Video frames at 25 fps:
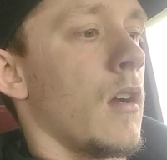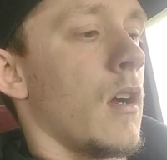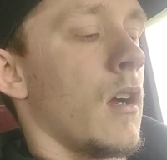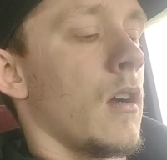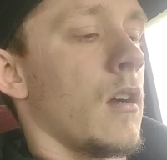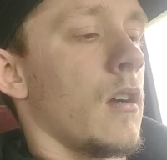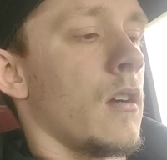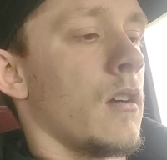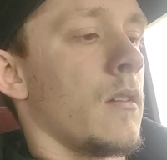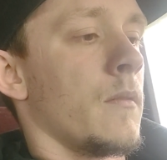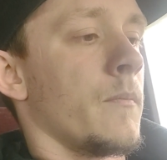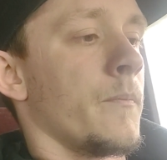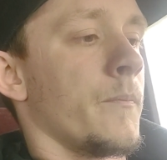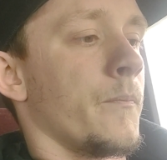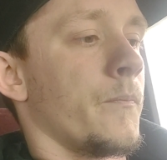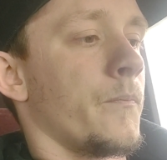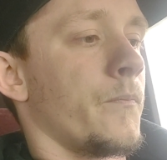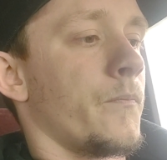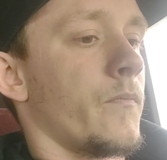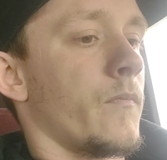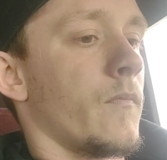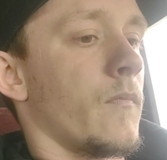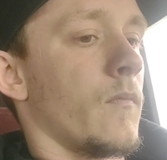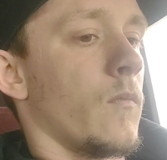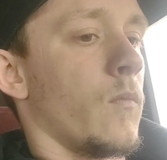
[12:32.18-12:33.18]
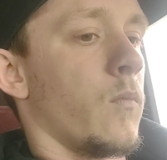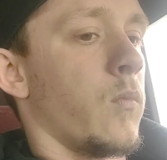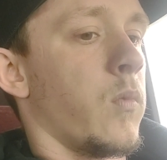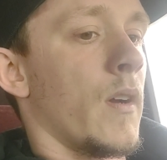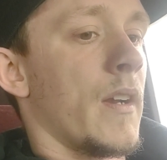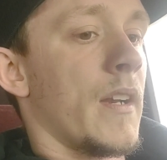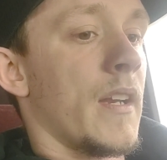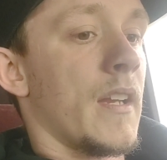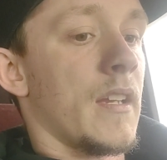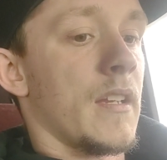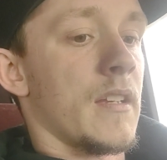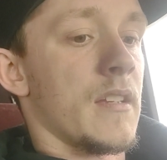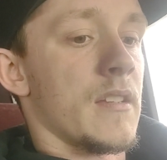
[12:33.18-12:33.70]

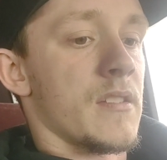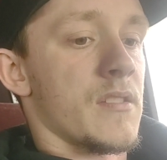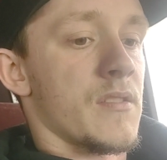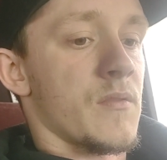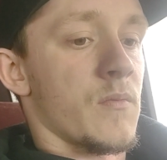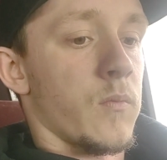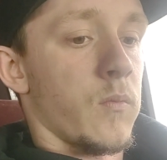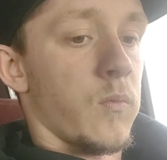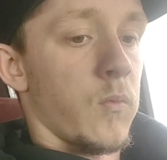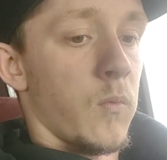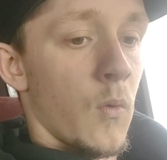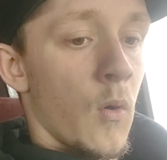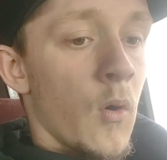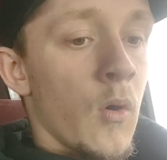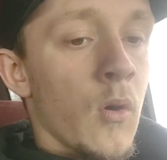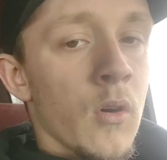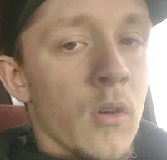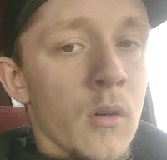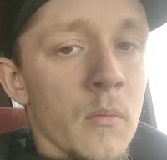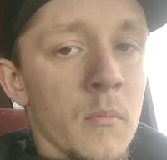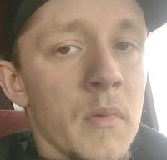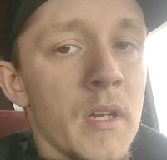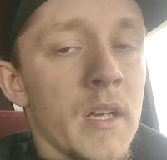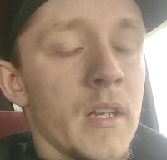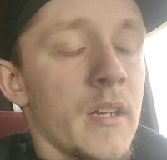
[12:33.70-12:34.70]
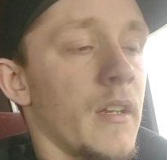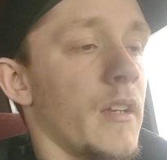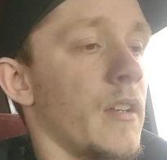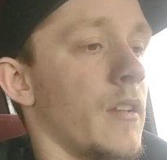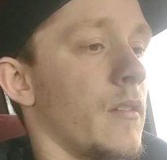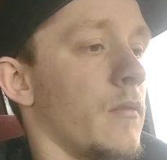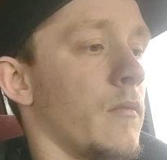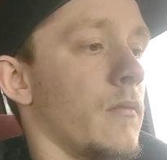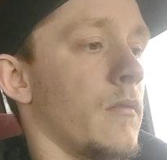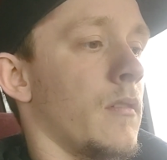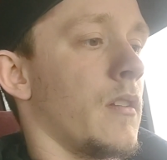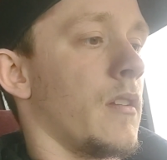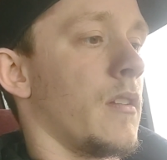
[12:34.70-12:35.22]
When it is warm,
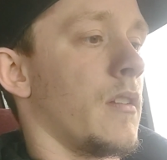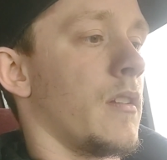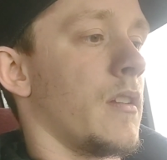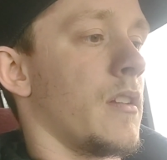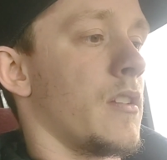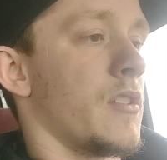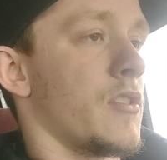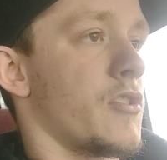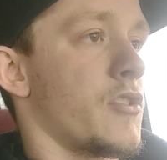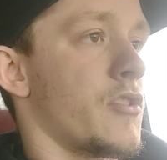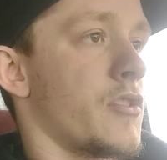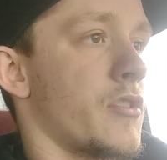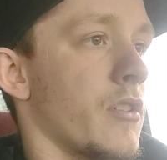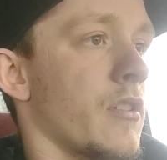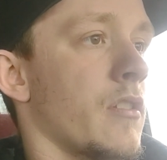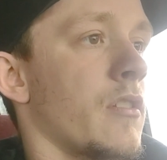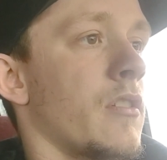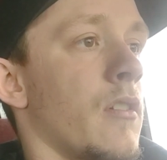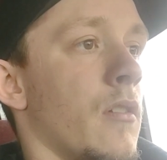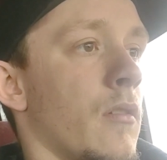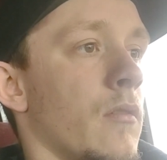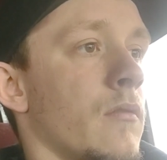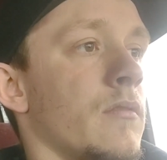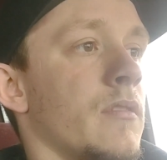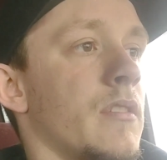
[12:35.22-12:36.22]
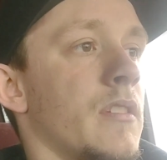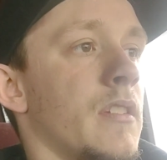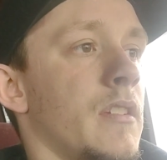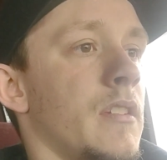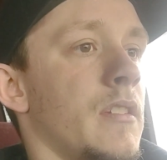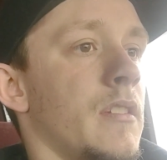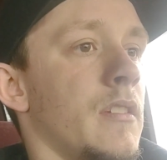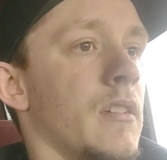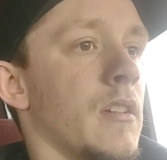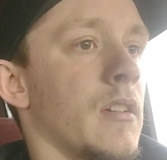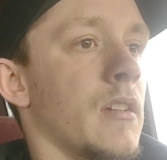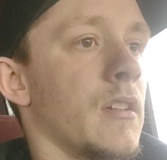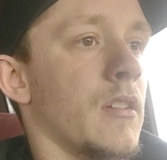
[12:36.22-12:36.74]
it should
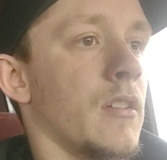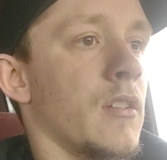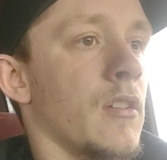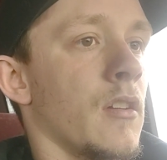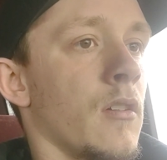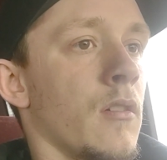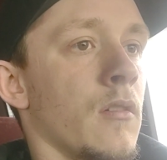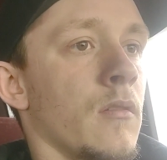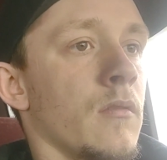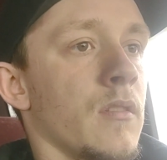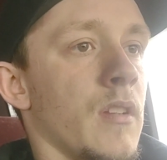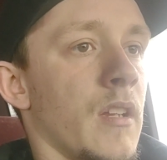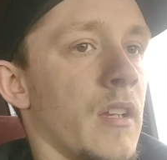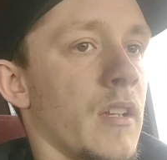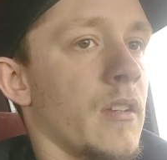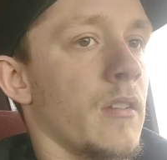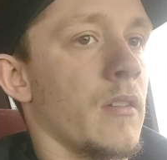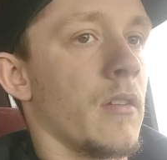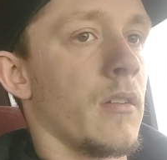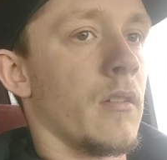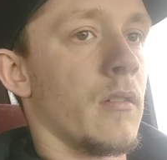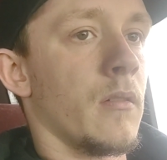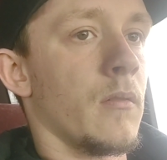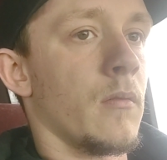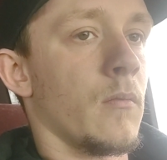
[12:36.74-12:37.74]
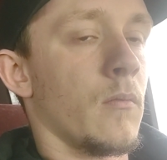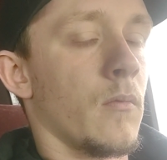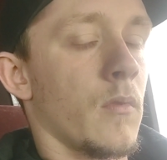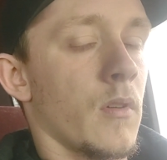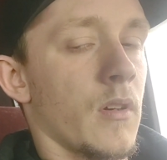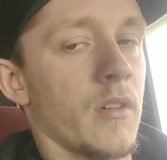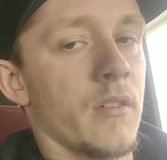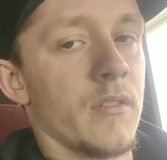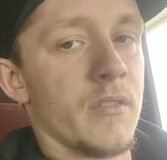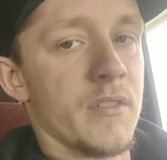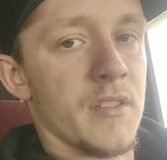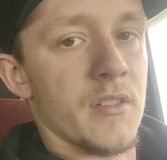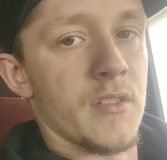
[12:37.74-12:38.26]
only go like
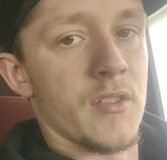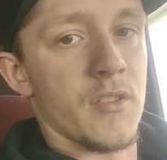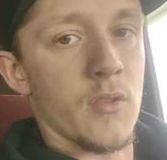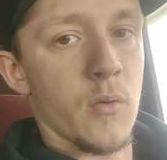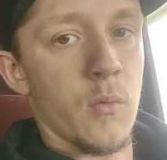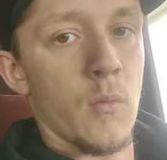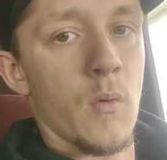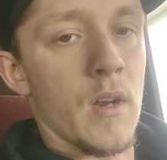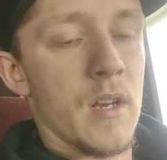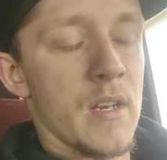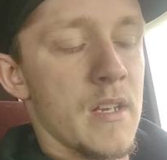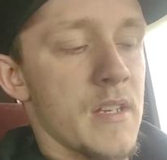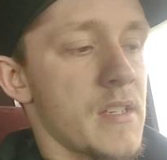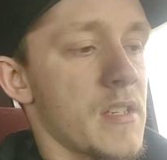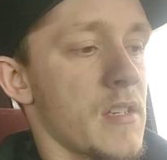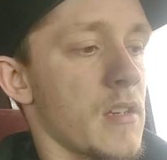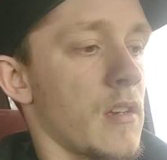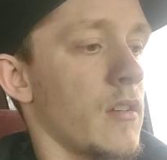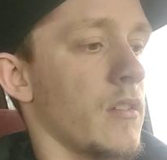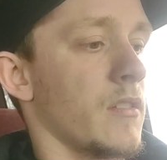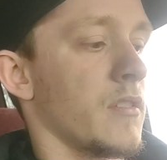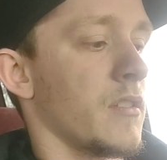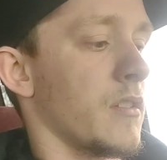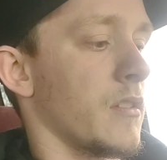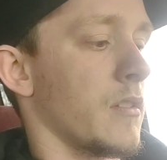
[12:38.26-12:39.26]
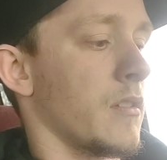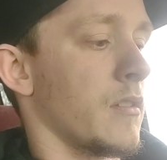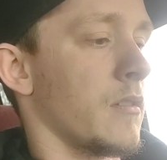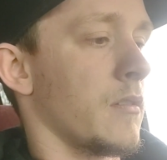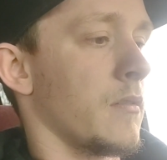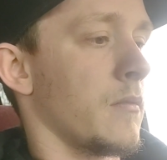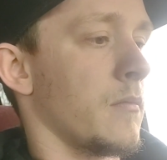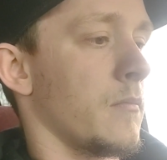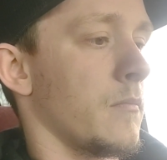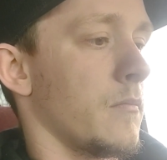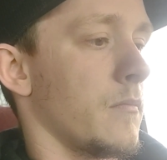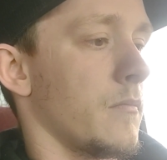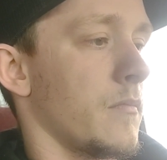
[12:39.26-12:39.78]
once or twice on
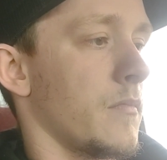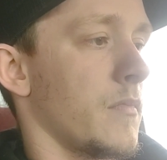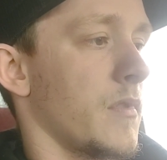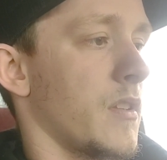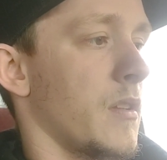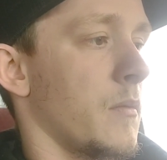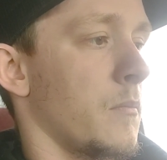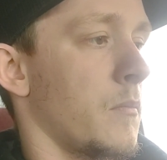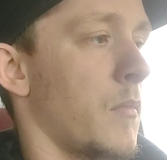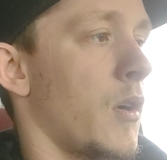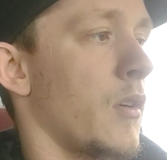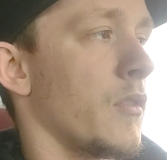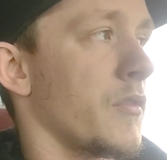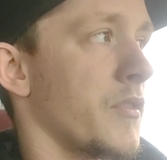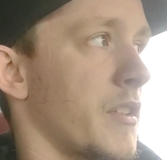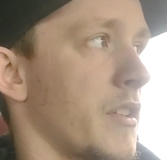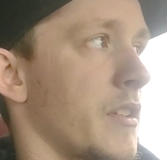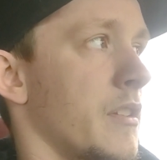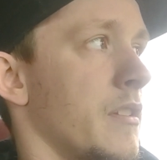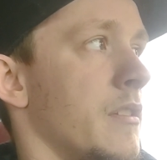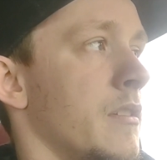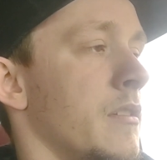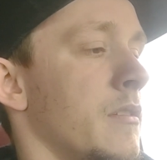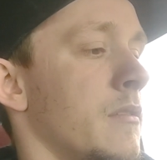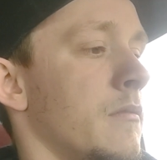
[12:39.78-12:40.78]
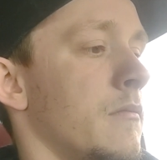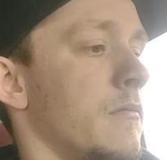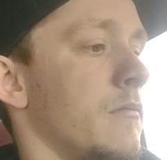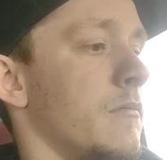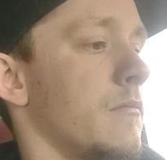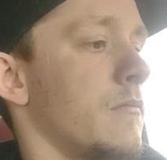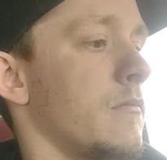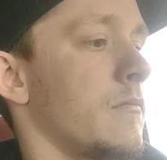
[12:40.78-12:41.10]
the multi